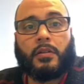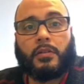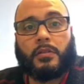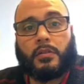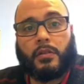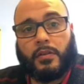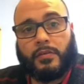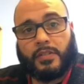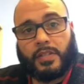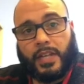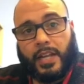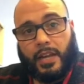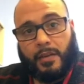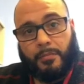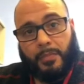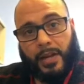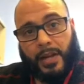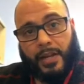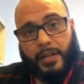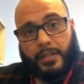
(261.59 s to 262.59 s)
Dove's
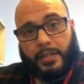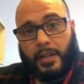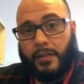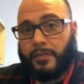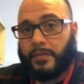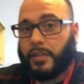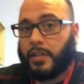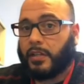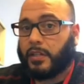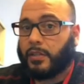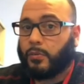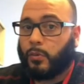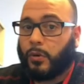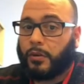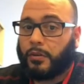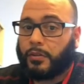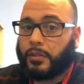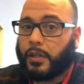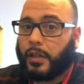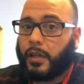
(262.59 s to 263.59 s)
campaign definitely
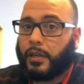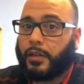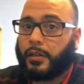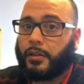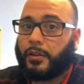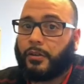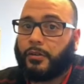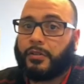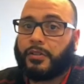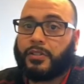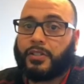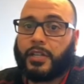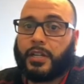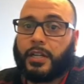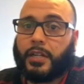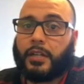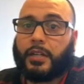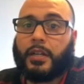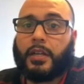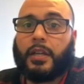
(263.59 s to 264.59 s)
worked at
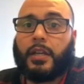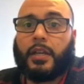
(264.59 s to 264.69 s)
encouraging